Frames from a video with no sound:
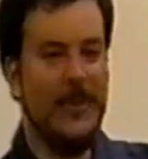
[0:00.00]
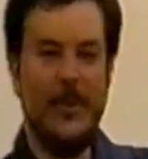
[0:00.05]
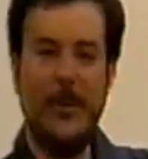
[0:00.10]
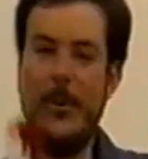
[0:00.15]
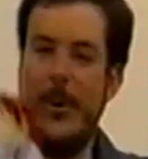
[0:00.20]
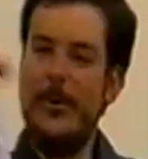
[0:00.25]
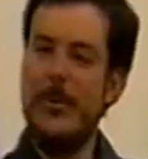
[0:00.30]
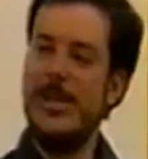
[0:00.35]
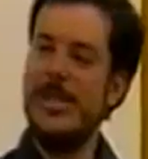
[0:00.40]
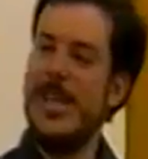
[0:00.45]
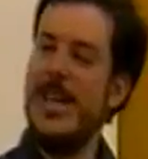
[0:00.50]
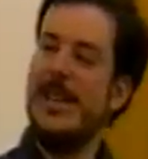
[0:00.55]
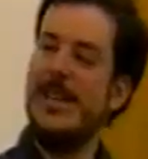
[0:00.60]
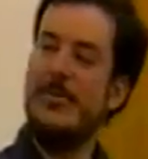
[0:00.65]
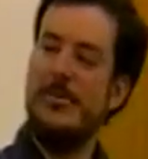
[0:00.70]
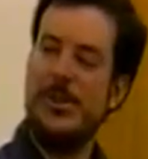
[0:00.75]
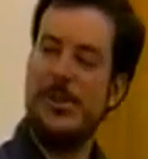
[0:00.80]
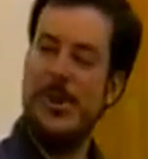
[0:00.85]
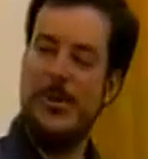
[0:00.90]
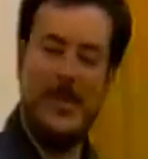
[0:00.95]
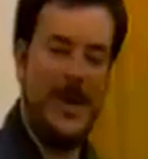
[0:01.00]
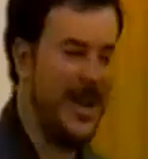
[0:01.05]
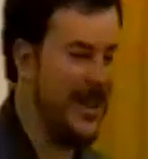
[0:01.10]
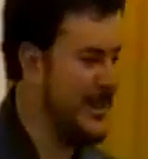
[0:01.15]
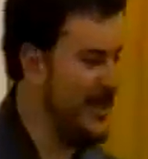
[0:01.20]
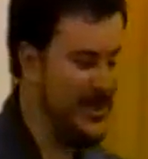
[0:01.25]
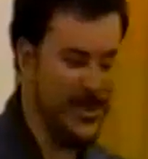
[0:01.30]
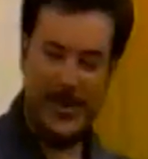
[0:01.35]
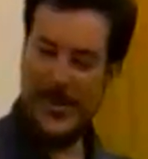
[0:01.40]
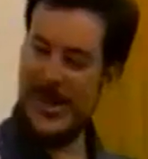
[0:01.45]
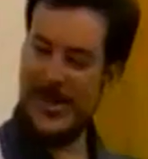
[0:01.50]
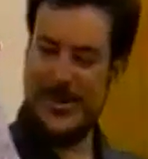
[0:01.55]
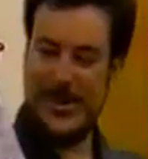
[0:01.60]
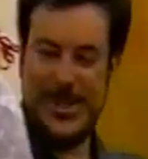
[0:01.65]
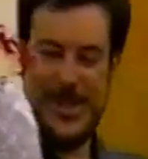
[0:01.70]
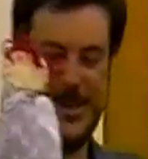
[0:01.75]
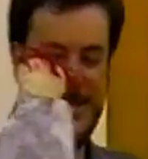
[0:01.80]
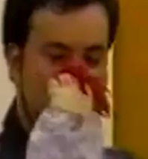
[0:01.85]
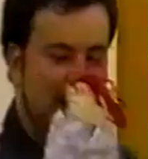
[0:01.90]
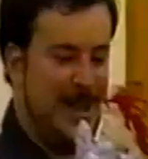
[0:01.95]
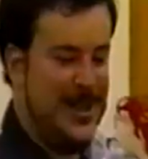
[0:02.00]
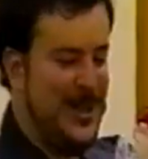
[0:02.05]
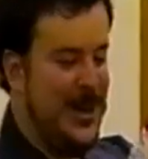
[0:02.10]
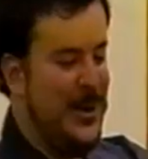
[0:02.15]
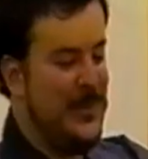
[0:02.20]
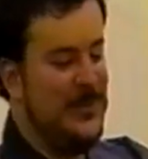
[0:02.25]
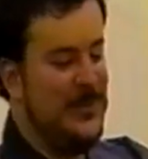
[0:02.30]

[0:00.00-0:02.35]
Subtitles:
What was that? That was so interesting back there.